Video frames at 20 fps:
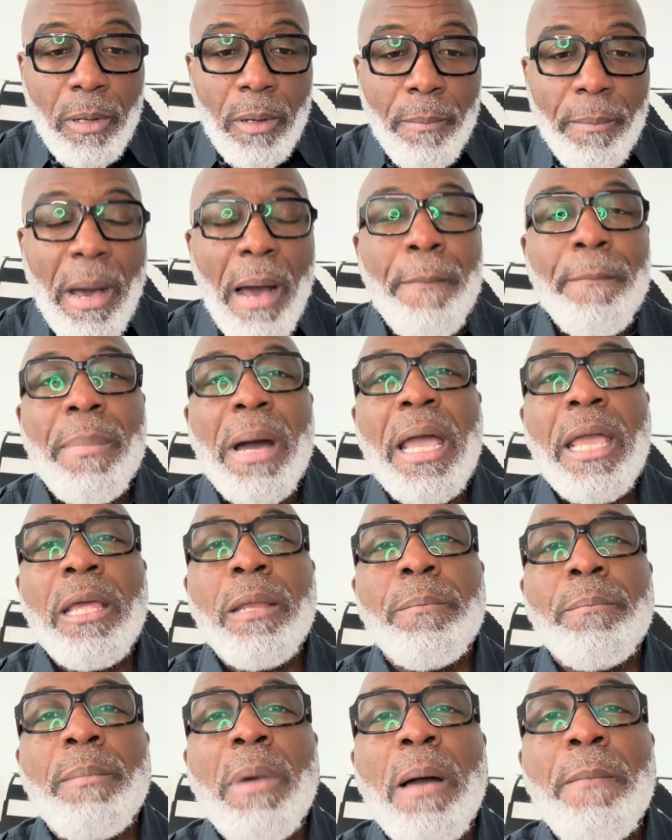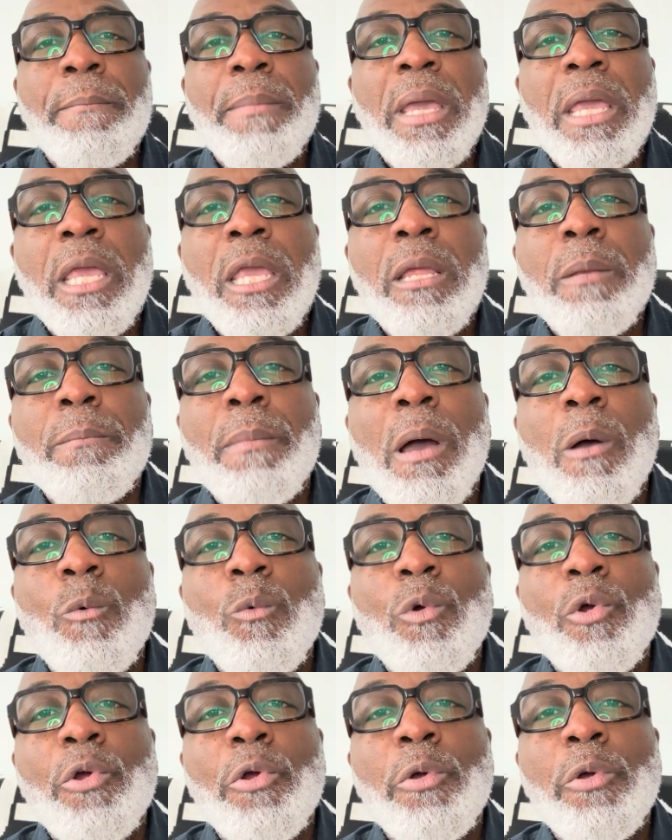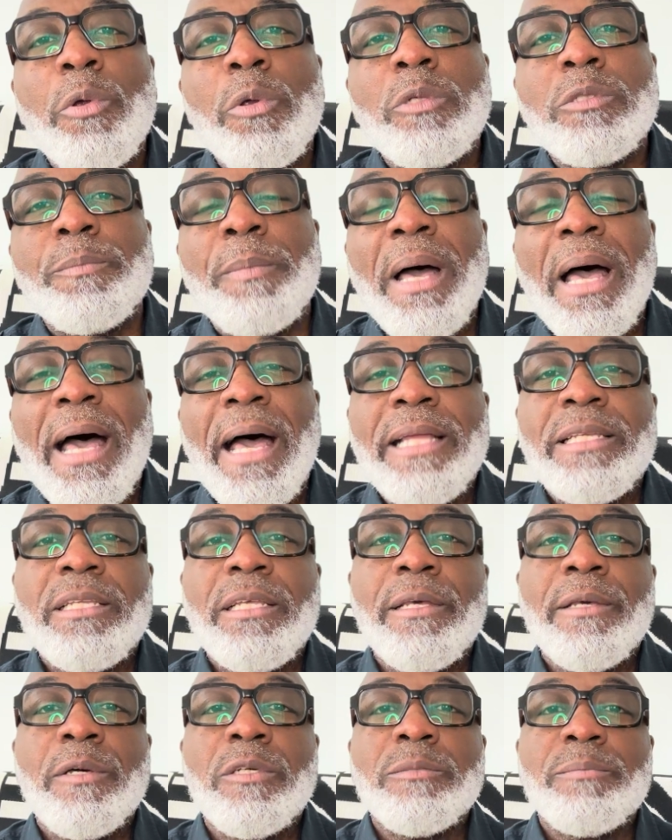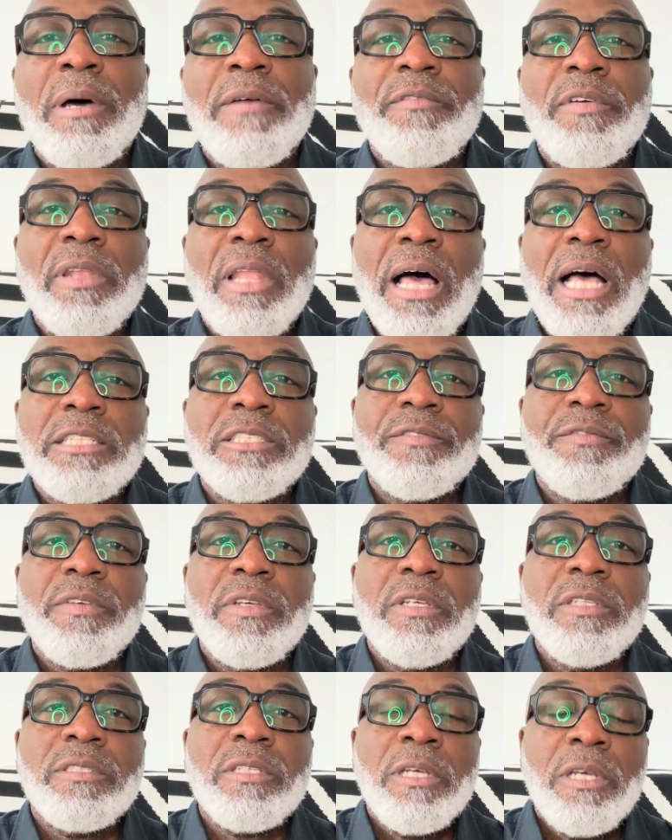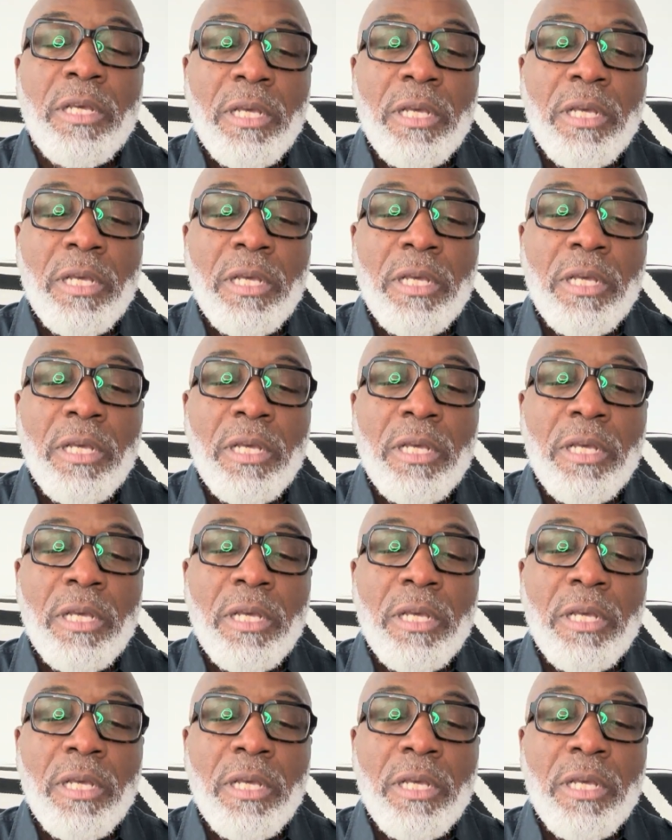my might, my main, my words, my ideals, my philosophies,